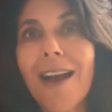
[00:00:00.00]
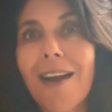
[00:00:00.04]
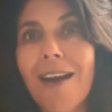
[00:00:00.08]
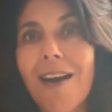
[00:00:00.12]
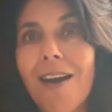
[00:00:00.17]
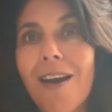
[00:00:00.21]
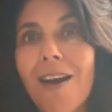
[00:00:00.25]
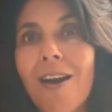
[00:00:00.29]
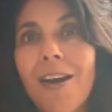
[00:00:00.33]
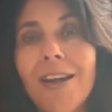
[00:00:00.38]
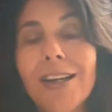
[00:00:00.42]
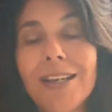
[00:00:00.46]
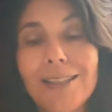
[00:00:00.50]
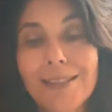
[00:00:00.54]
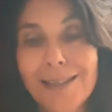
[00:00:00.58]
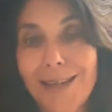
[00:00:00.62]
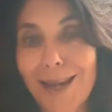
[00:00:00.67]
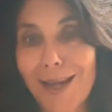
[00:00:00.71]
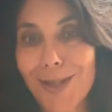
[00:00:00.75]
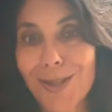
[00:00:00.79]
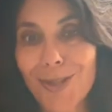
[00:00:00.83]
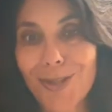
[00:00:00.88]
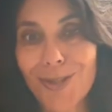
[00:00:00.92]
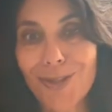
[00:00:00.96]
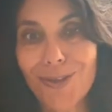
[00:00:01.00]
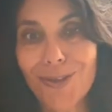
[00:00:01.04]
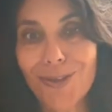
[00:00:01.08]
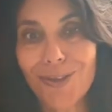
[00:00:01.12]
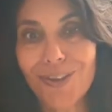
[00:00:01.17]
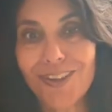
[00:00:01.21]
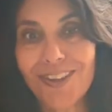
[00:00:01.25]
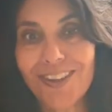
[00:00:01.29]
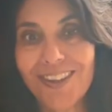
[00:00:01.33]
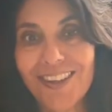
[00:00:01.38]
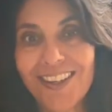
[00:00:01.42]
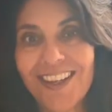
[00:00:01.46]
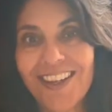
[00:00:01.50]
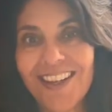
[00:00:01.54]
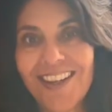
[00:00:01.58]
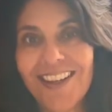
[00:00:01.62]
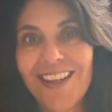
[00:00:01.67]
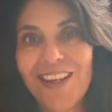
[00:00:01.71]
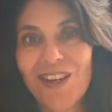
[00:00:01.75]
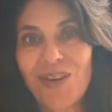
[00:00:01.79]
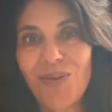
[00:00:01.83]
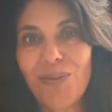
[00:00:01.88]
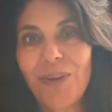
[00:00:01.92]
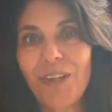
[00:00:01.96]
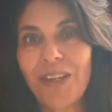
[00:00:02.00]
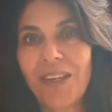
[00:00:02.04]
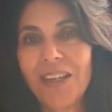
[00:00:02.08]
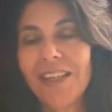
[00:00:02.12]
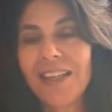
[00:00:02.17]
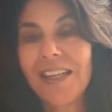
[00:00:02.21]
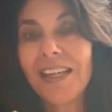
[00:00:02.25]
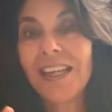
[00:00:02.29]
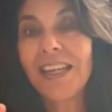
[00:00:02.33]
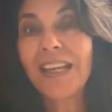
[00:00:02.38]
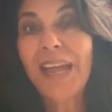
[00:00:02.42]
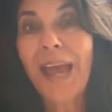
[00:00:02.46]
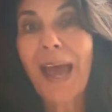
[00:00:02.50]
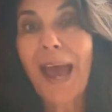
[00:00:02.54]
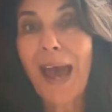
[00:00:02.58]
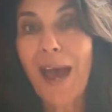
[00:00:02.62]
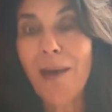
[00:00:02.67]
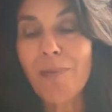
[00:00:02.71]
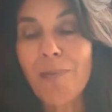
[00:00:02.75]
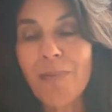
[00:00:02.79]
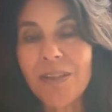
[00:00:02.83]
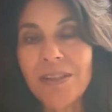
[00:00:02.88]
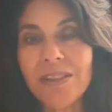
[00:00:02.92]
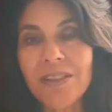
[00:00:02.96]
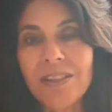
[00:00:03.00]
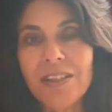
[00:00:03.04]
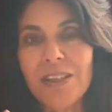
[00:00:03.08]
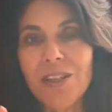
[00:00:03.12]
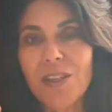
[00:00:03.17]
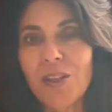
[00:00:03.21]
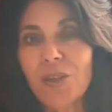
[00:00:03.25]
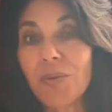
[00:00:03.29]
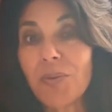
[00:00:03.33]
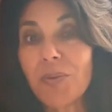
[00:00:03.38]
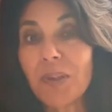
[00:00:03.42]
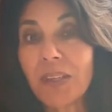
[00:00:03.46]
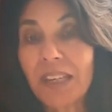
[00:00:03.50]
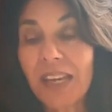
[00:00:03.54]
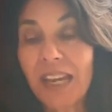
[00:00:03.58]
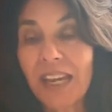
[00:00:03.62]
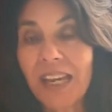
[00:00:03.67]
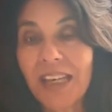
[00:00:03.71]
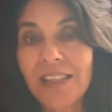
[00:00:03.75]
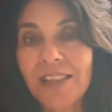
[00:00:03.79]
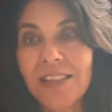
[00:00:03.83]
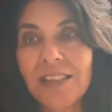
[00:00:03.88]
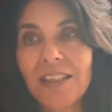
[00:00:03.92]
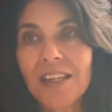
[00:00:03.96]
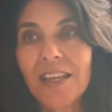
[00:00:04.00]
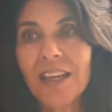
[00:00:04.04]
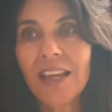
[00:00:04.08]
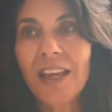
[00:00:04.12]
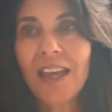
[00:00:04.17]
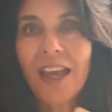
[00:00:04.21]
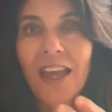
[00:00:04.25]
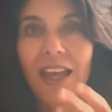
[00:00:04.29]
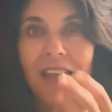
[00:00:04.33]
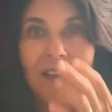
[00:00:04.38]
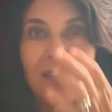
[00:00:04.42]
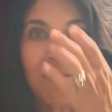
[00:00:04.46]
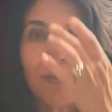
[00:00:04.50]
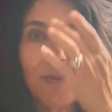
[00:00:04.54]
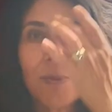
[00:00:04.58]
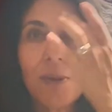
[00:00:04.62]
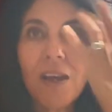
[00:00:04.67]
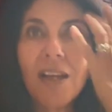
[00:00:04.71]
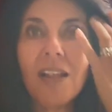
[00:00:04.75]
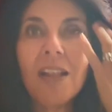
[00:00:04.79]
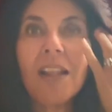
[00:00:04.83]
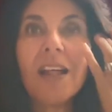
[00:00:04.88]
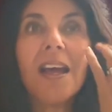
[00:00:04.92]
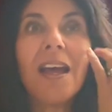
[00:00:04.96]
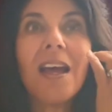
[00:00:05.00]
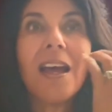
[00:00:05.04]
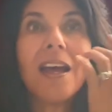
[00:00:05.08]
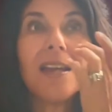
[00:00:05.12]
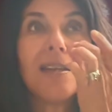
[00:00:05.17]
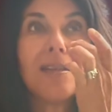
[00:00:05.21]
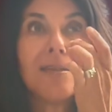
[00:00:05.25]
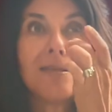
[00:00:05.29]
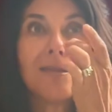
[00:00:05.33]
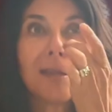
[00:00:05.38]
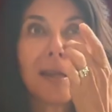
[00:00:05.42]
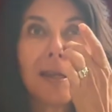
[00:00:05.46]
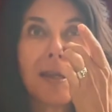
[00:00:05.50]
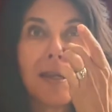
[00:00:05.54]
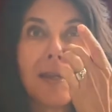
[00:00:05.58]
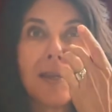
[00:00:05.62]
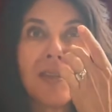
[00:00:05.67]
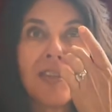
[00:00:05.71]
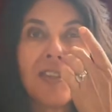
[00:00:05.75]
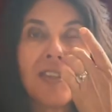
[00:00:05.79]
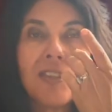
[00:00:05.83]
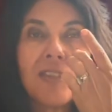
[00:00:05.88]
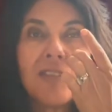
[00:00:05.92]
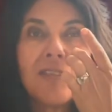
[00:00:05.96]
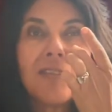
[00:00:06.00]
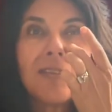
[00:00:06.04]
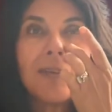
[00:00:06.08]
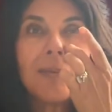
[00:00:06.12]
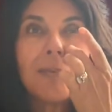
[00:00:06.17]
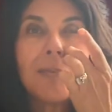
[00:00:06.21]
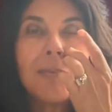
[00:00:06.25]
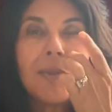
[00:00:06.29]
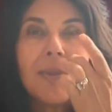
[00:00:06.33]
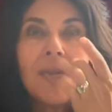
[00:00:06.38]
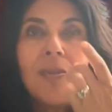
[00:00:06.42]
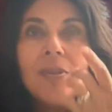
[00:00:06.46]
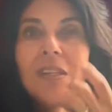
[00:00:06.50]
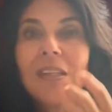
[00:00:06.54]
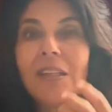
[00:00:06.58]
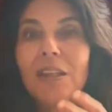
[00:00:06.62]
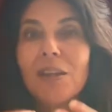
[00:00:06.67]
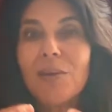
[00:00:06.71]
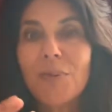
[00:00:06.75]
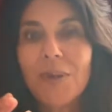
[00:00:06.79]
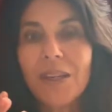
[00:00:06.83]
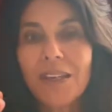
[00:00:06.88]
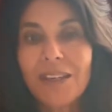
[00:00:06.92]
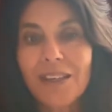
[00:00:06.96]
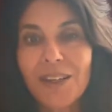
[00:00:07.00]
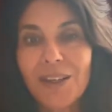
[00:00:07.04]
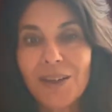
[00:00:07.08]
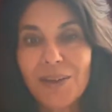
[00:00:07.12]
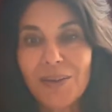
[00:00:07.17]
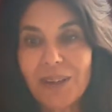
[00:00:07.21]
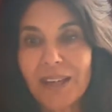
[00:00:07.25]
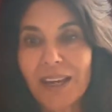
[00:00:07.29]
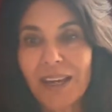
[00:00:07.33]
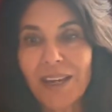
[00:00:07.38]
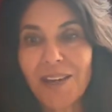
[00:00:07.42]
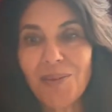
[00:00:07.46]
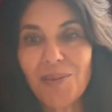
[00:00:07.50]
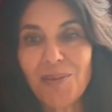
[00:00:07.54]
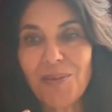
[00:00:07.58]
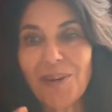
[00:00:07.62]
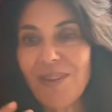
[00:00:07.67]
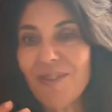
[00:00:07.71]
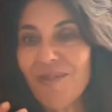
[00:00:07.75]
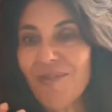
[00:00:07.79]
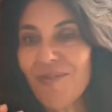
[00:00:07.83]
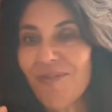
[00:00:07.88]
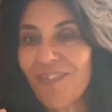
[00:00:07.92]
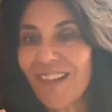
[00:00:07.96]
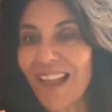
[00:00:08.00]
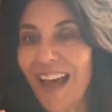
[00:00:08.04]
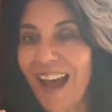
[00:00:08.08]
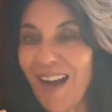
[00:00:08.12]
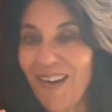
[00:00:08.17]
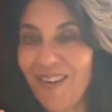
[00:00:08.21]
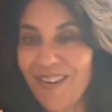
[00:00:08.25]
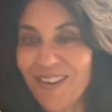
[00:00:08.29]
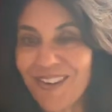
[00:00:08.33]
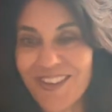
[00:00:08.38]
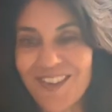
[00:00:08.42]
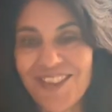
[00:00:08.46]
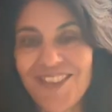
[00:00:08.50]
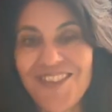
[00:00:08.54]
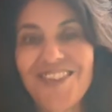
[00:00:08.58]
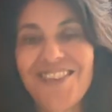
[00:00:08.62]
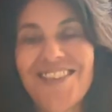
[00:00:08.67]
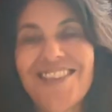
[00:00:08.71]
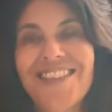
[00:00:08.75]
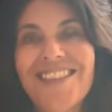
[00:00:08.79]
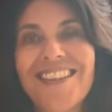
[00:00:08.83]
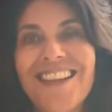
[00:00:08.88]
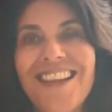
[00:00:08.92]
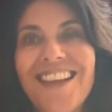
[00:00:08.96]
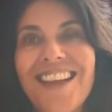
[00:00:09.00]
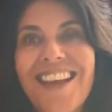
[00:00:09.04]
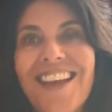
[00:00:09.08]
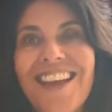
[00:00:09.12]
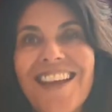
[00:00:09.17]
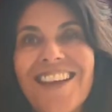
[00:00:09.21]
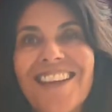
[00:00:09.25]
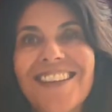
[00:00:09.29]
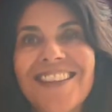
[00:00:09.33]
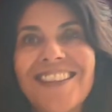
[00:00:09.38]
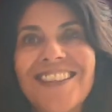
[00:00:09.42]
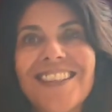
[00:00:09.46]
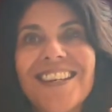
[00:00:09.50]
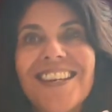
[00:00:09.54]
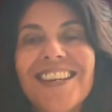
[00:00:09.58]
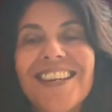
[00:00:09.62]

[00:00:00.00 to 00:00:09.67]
architecture that we can inhabit and create, as well as just the beauty that we can create with flowers, and